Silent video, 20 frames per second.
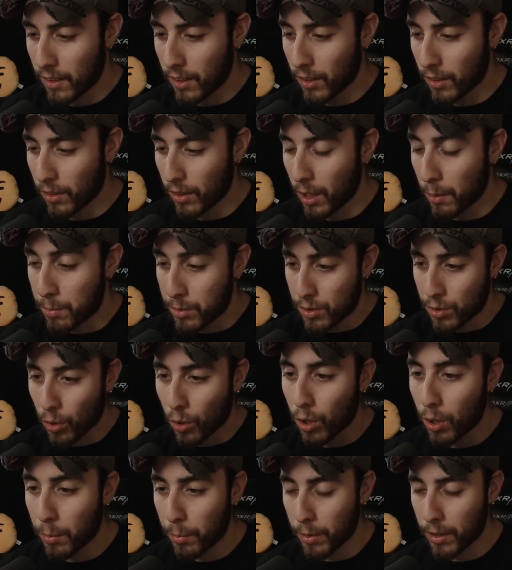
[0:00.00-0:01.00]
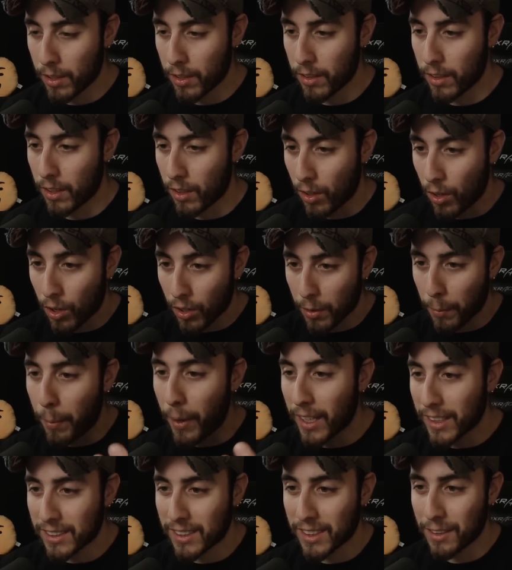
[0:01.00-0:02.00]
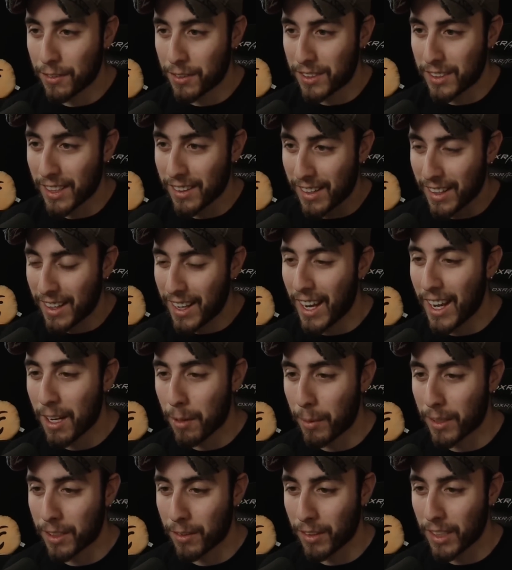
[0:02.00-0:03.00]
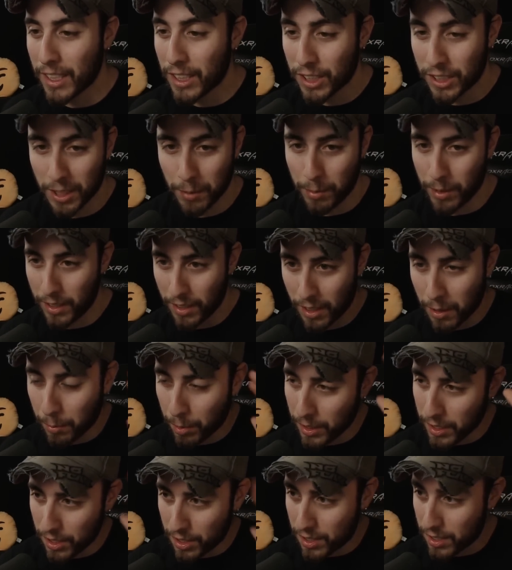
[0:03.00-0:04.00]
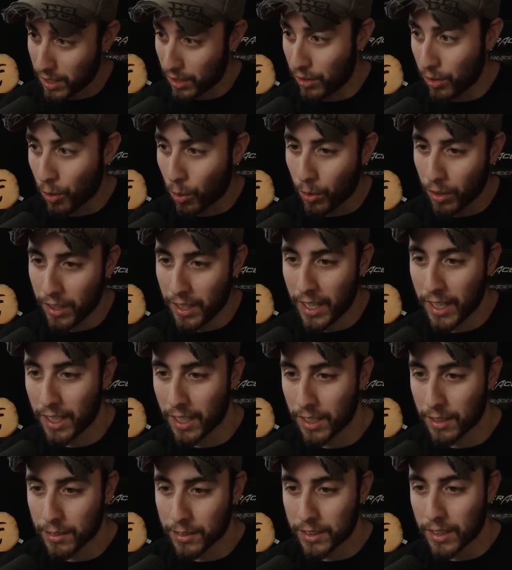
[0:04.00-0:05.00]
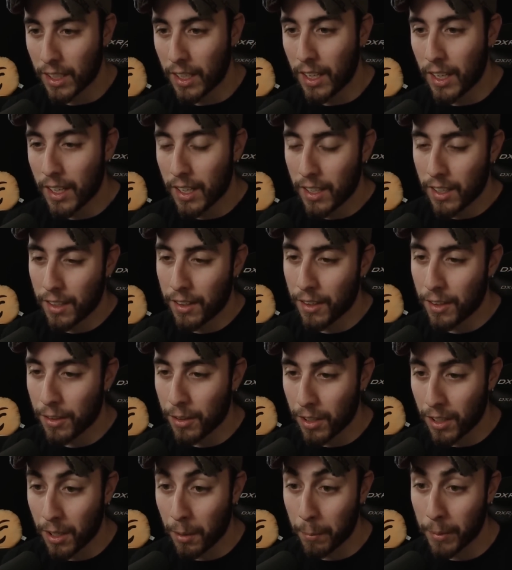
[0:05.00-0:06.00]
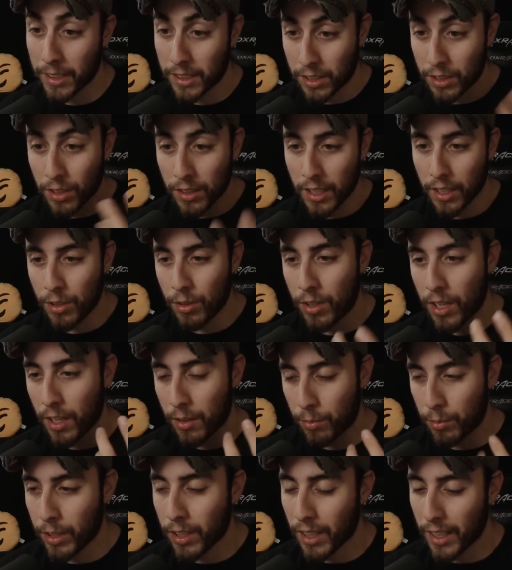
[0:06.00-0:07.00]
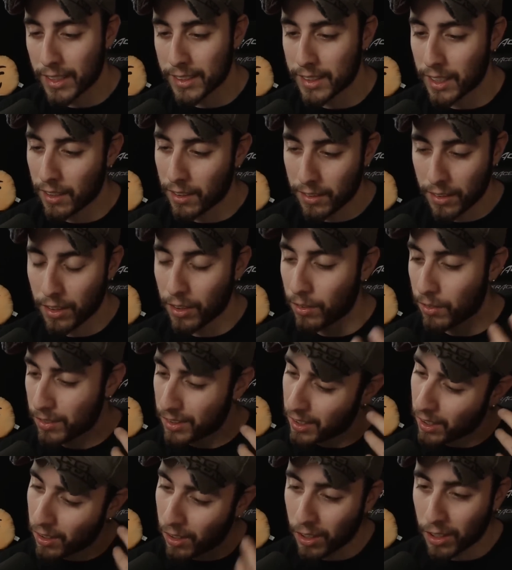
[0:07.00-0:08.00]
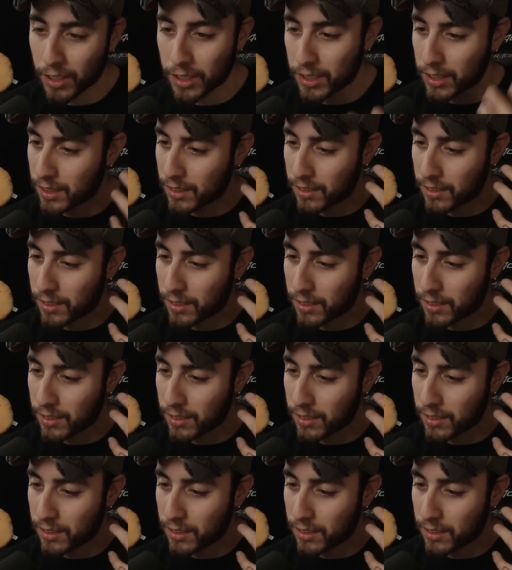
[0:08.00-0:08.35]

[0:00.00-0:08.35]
absorb all the positives that they can about the relationship, and completely just ignore the negatives. But it's good that you kind of realize that there are just